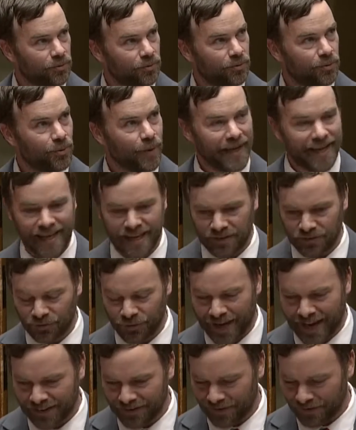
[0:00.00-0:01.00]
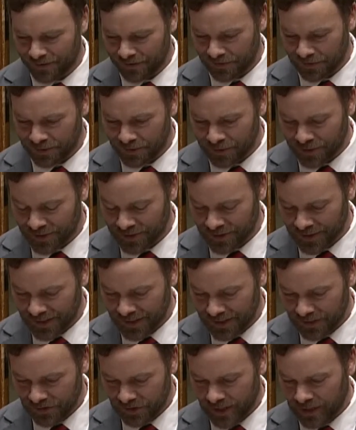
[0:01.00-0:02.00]
who I had attractions to, and
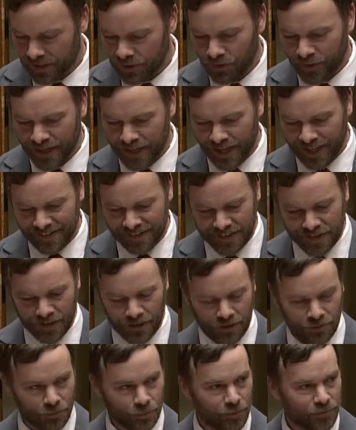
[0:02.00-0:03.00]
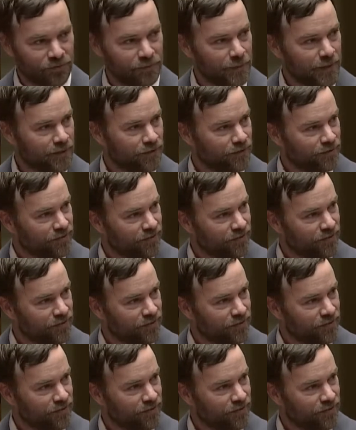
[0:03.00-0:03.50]
she had a great idea, Honourable Speaker.